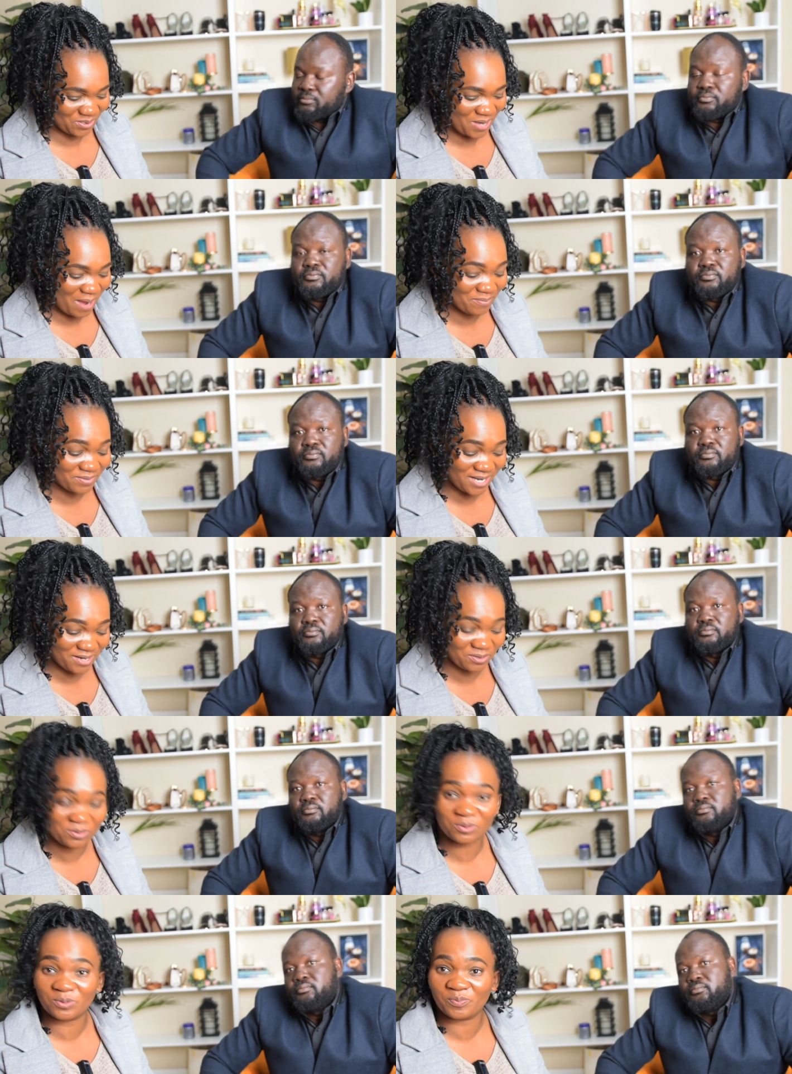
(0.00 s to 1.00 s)
Speaker 1: so I'm trying
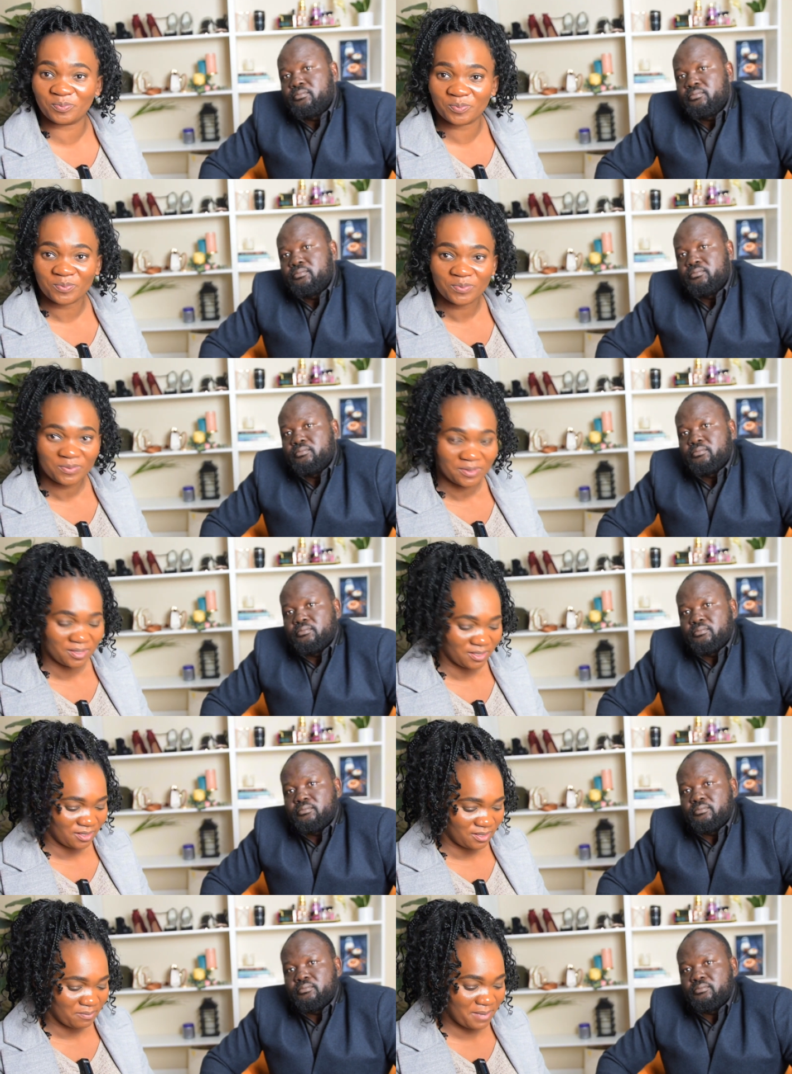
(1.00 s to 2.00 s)
to.
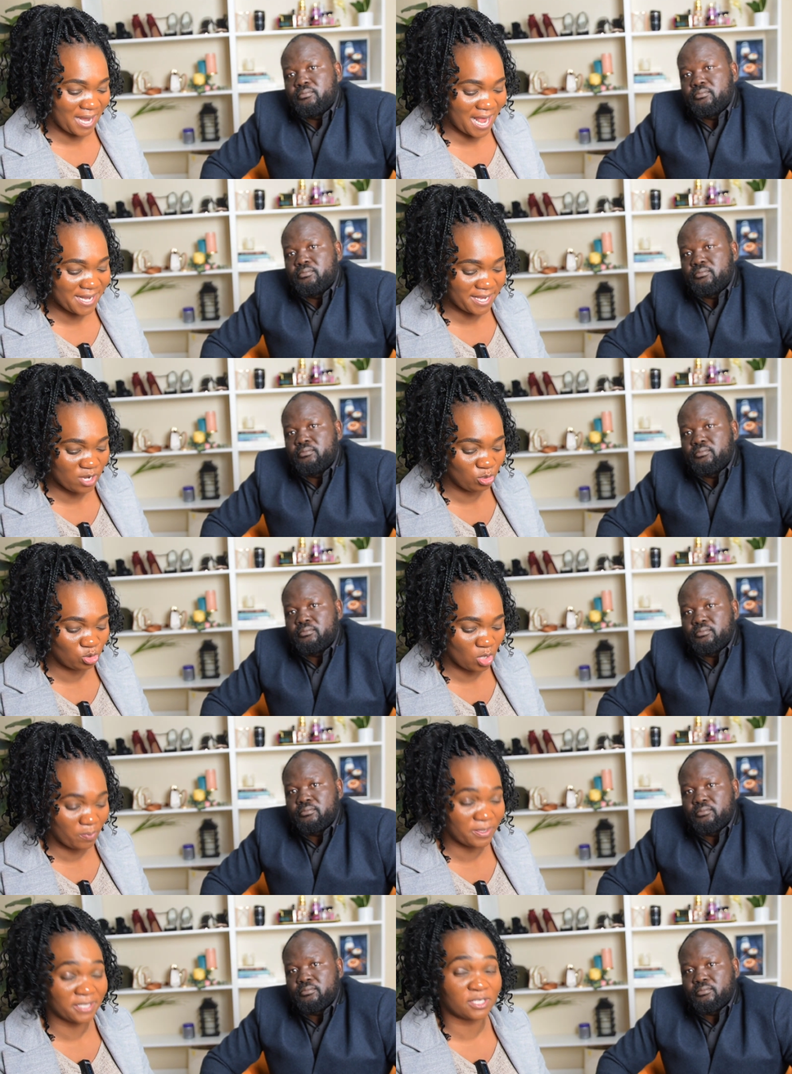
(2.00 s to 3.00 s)
Melanie, can you
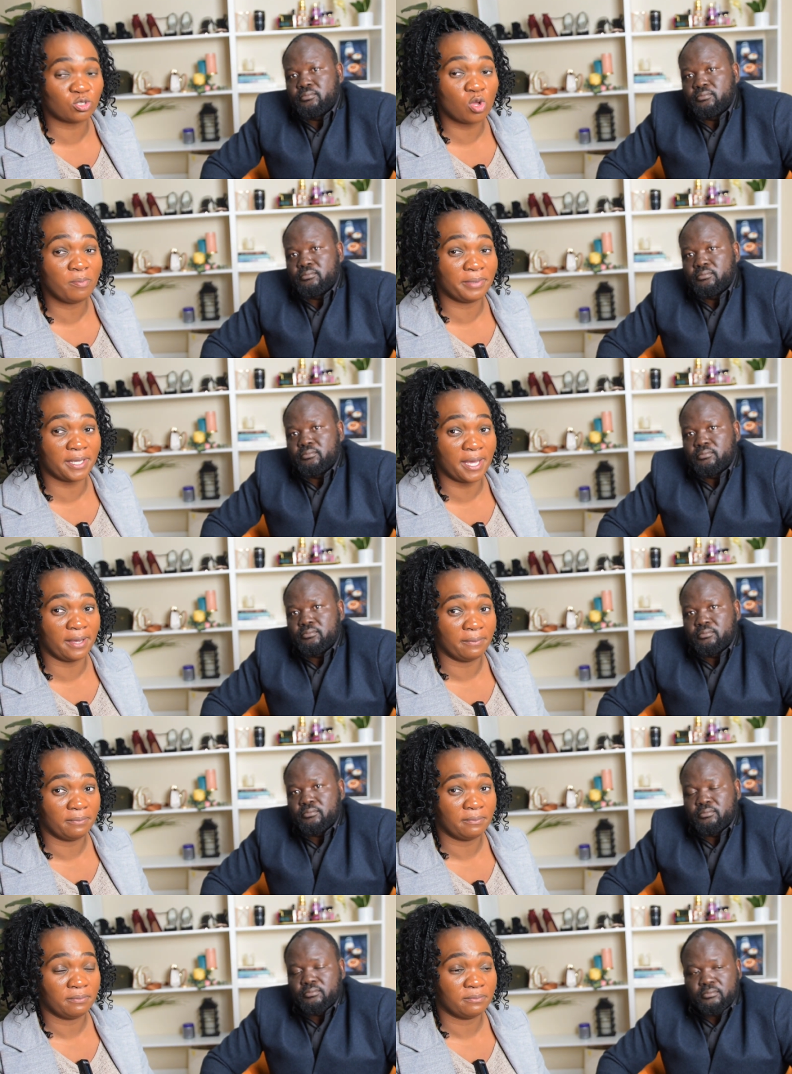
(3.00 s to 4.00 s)
stop? There's a zombie
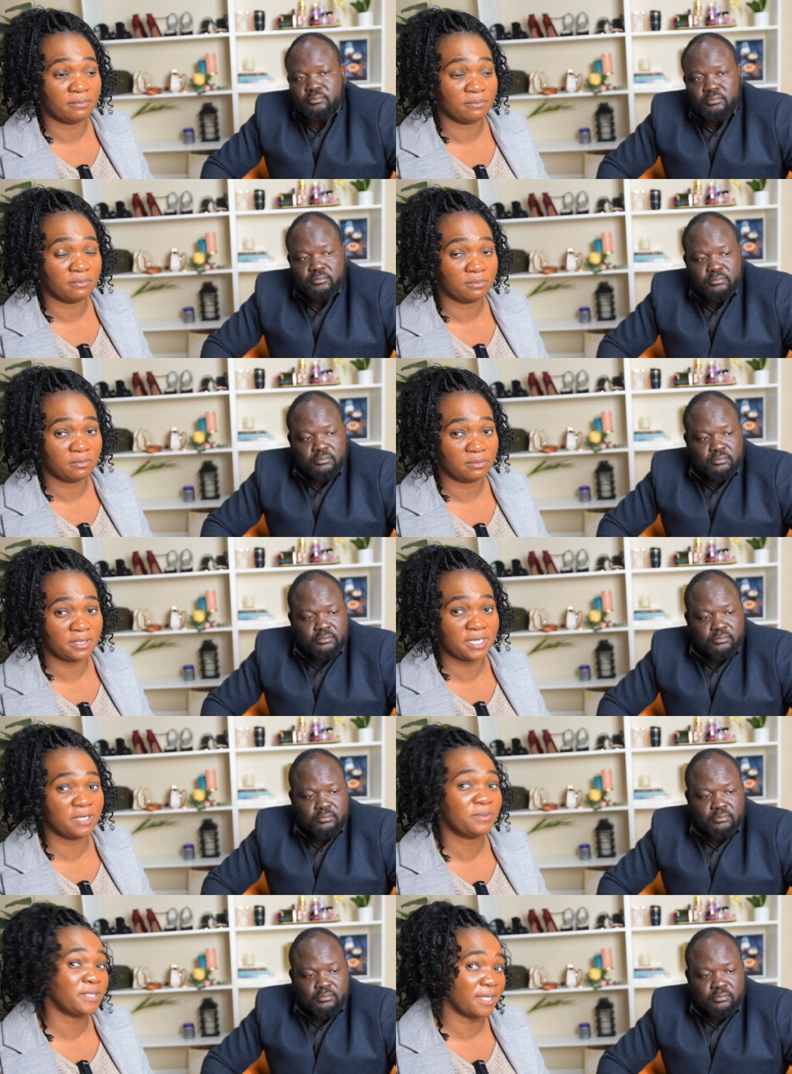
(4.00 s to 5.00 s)
here.
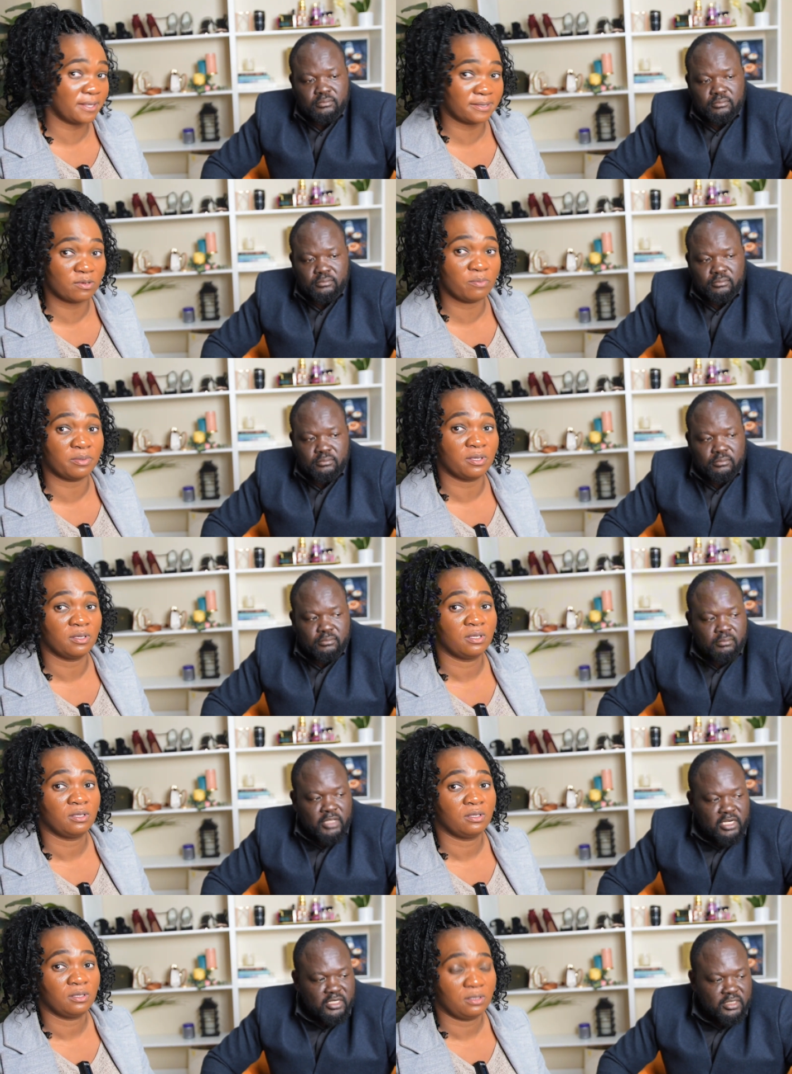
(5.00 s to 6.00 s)
Did you take the zombie?
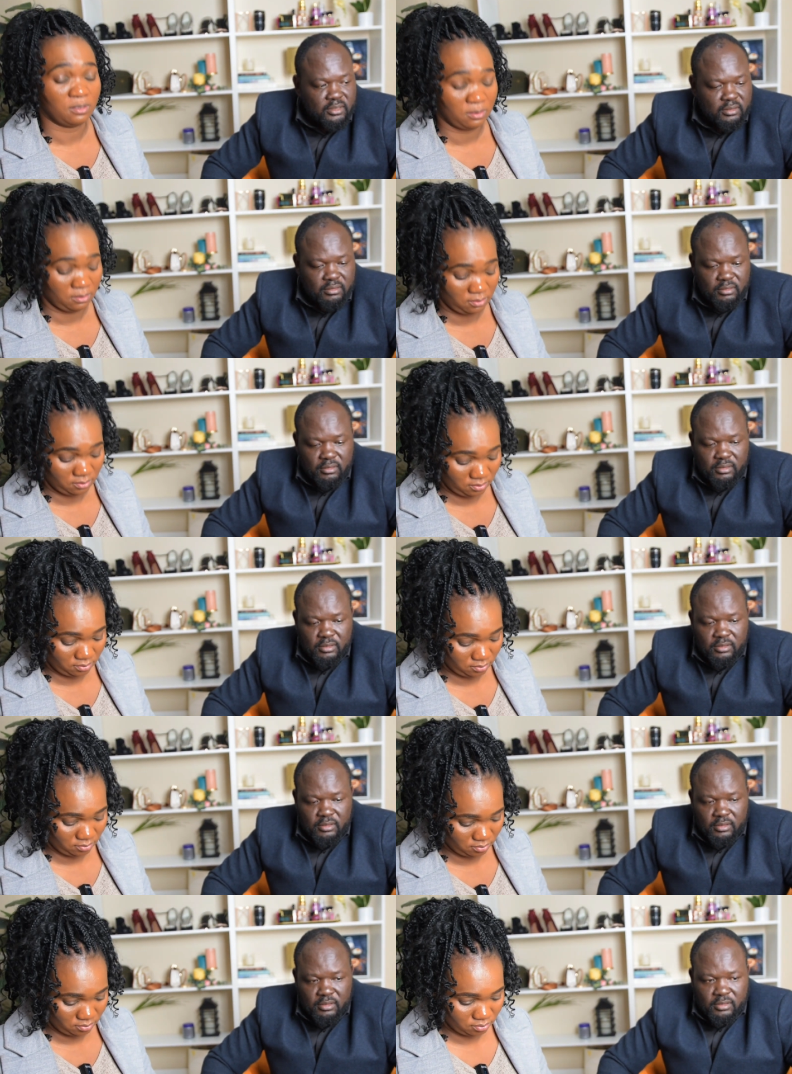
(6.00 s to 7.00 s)
Speaker 2: Melly,
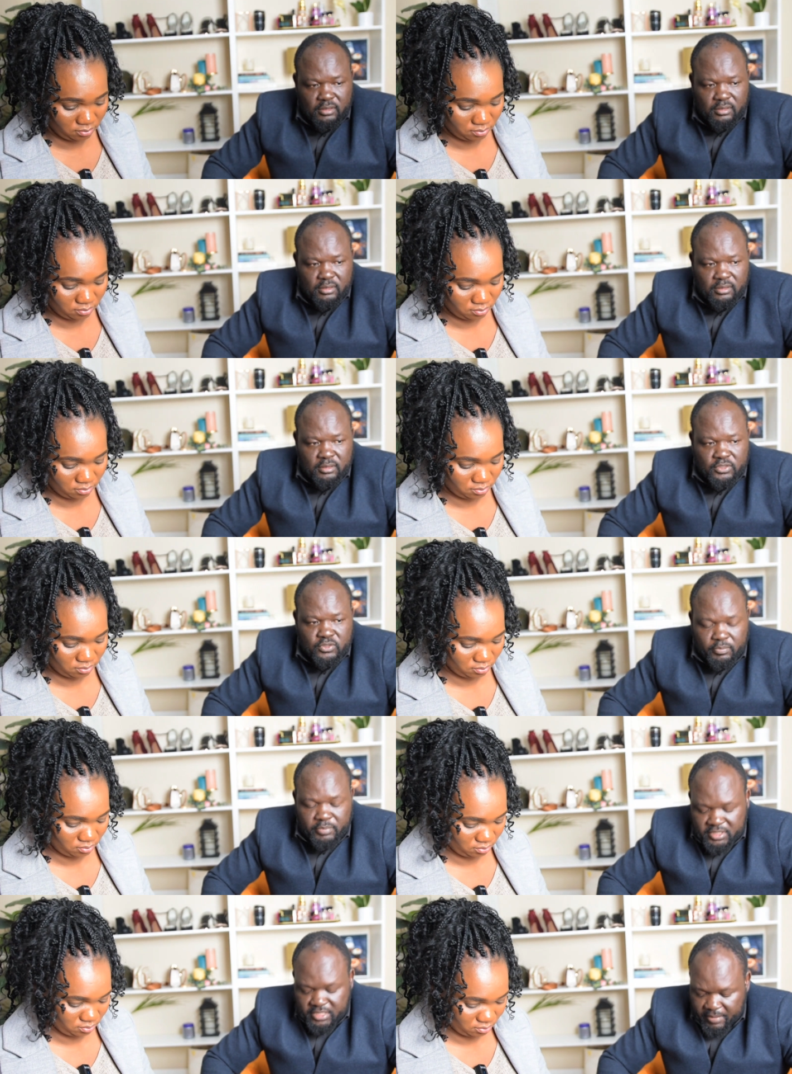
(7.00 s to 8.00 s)
the
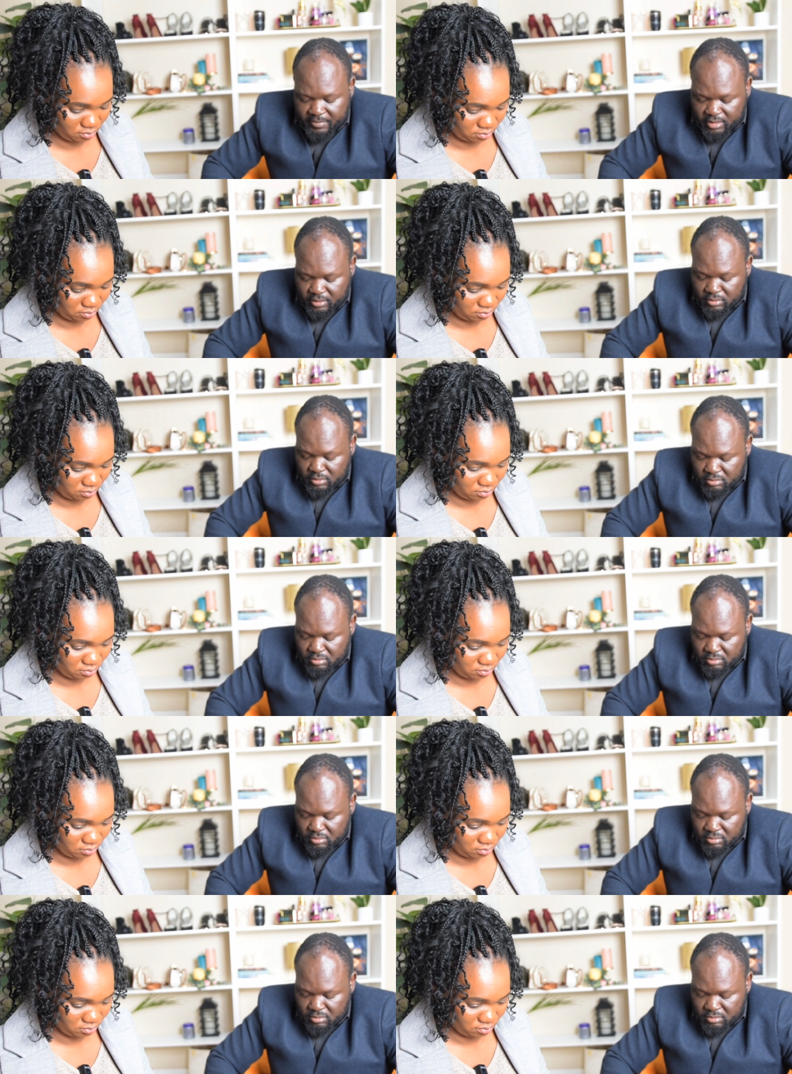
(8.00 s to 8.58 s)
zombie is coming.